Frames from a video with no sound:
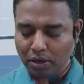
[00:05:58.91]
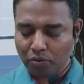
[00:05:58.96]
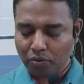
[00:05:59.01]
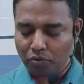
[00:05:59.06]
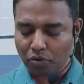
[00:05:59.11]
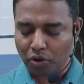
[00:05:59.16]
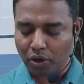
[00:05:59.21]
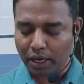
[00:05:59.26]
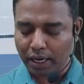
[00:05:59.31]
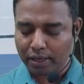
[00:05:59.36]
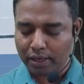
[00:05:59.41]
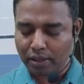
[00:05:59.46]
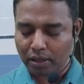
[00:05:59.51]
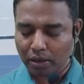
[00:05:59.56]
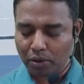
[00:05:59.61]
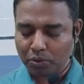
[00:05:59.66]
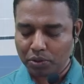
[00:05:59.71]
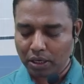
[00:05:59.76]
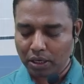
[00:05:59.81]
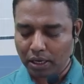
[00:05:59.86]
for
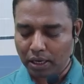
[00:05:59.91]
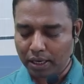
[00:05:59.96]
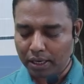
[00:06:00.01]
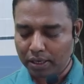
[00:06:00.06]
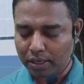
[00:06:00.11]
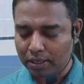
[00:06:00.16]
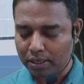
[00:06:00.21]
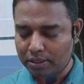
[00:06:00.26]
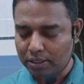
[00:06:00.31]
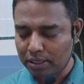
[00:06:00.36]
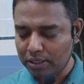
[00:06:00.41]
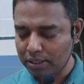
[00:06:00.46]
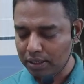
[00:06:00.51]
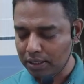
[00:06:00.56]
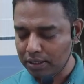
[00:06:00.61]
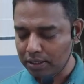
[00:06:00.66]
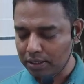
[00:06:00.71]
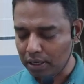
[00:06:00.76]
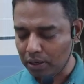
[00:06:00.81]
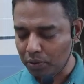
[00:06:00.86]
8,000 liters and
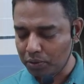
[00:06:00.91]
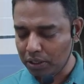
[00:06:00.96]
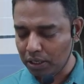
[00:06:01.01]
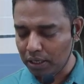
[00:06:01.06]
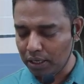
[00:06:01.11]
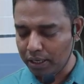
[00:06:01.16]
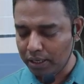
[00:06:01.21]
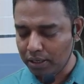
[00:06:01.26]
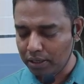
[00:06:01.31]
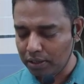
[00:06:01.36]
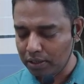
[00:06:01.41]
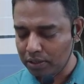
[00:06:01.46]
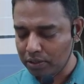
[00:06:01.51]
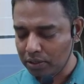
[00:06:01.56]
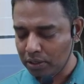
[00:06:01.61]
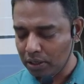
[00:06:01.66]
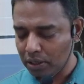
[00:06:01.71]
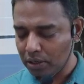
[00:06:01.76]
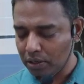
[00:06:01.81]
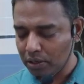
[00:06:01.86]
6,000 liters.
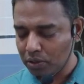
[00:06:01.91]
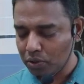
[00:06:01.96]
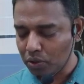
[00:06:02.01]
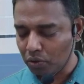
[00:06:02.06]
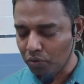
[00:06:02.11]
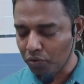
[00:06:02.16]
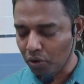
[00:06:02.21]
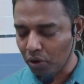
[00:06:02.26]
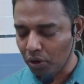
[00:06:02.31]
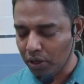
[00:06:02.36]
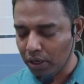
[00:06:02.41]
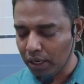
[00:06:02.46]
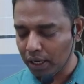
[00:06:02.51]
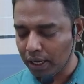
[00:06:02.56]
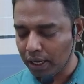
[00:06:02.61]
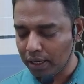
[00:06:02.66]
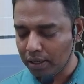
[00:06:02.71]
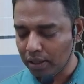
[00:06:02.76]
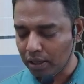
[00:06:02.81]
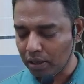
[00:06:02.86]
So
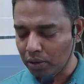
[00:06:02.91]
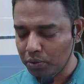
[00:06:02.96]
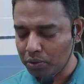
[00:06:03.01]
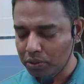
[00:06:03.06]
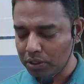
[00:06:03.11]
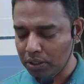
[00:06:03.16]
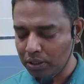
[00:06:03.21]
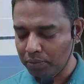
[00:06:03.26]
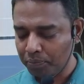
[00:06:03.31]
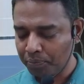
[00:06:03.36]
48,000,